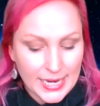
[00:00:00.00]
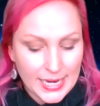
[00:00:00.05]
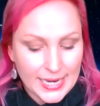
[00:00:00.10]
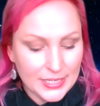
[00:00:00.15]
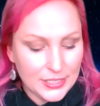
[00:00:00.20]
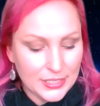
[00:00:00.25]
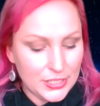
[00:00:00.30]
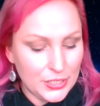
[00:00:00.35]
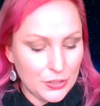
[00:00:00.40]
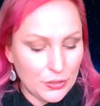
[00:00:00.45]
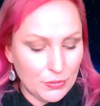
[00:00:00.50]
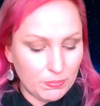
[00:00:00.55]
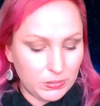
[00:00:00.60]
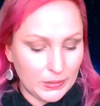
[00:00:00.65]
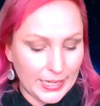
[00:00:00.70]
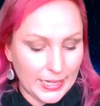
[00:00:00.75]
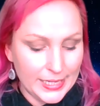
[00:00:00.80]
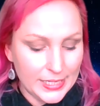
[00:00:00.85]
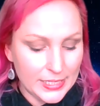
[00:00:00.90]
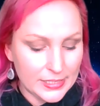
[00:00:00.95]
into your
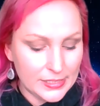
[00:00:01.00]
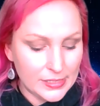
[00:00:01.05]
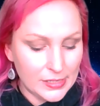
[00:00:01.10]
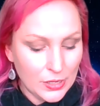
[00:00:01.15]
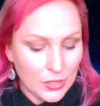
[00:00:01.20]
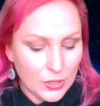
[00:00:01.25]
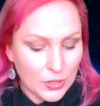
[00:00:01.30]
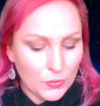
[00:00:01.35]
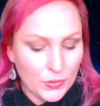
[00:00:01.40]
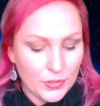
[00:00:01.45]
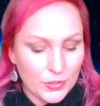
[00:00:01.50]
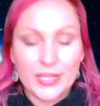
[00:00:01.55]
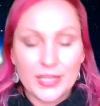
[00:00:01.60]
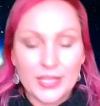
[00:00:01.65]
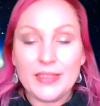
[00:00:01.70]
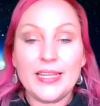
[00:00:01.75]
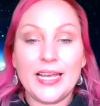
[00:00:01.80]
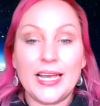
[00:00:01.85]
place within